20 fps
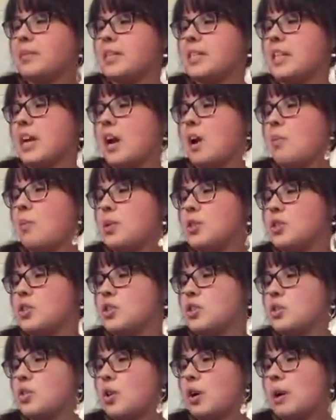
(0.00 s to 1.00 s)
Sarah Witcher's
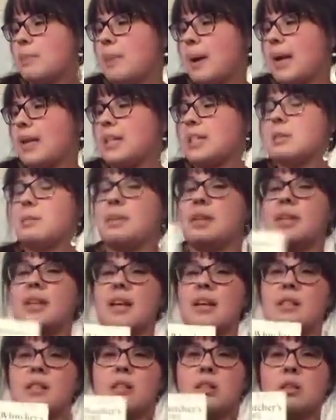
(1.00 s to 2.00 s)
Story by Elizabeth
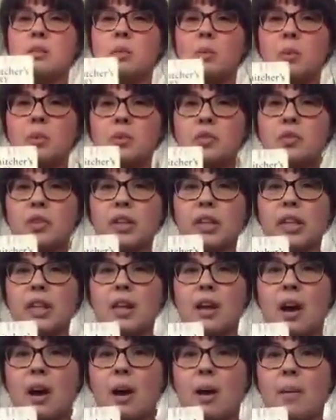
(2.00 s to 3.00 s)
Yates. This one was
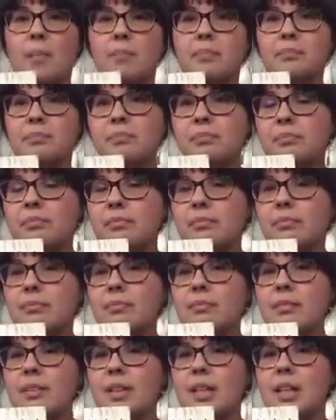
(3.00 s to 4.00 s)
really,
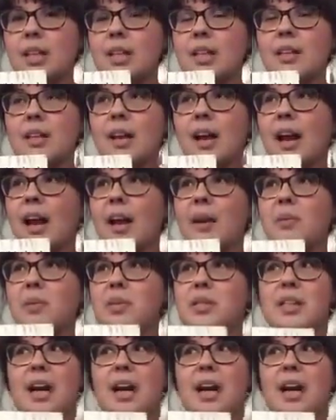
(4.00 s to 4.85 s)
I